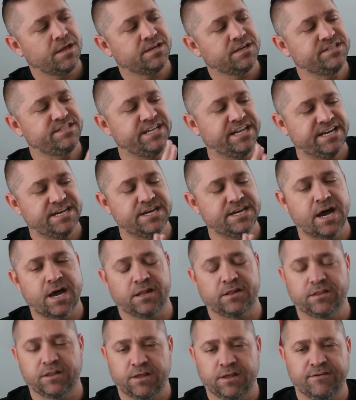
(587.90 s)
Did
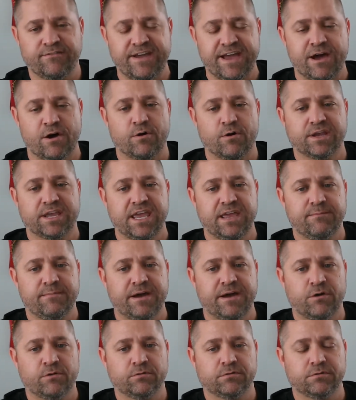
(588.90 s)
not love how it came
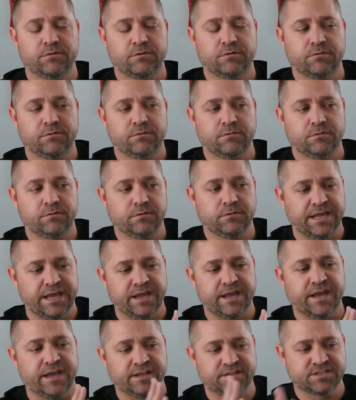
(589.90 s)
out
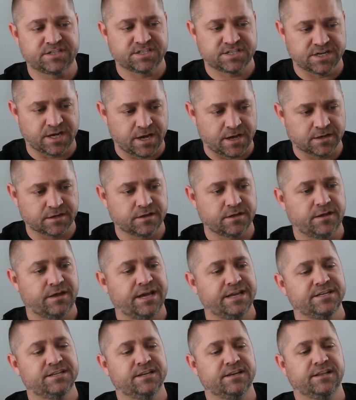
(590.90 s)
at stock.
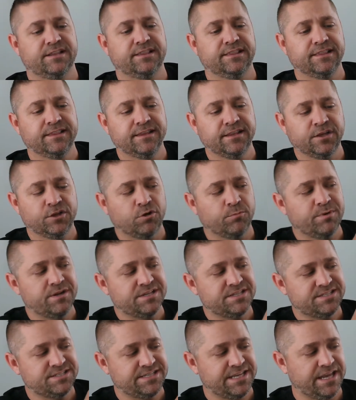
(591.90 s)
I did a little bit of
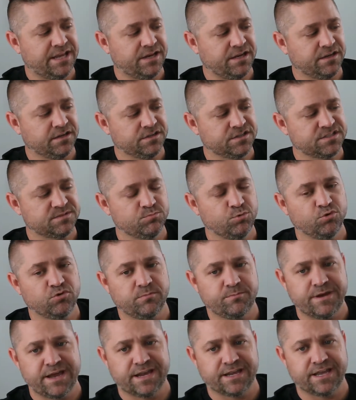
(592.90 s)
sanding to smooth
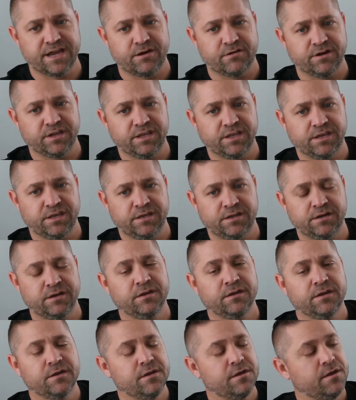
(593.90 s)
it back out again,
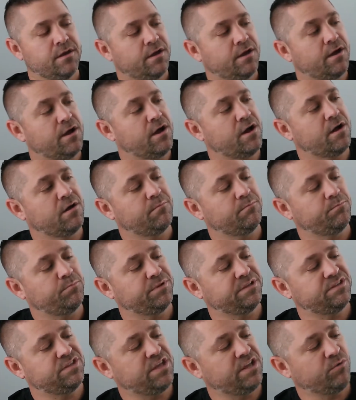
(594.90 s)

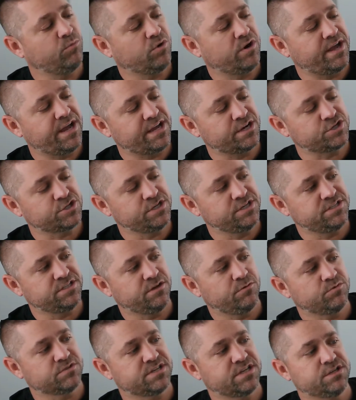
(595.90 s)
but then what I actually
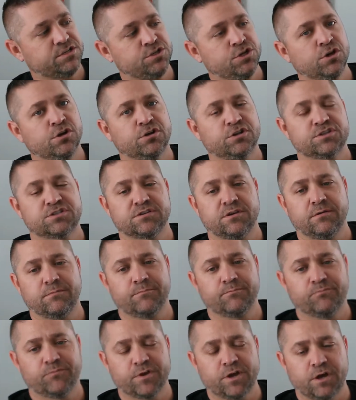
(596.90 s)
did was I took
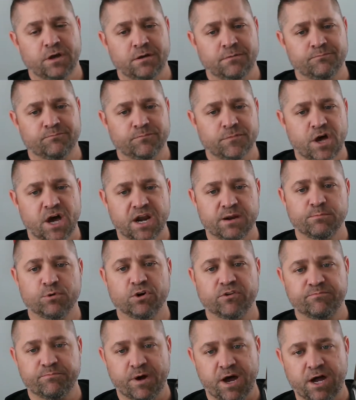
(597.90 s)
some
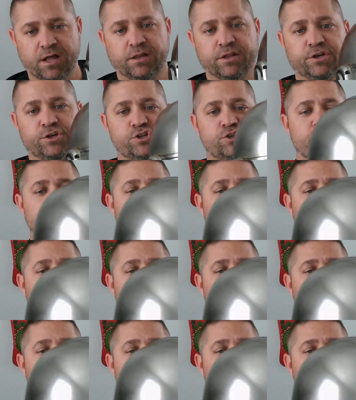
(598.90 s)
automotive polish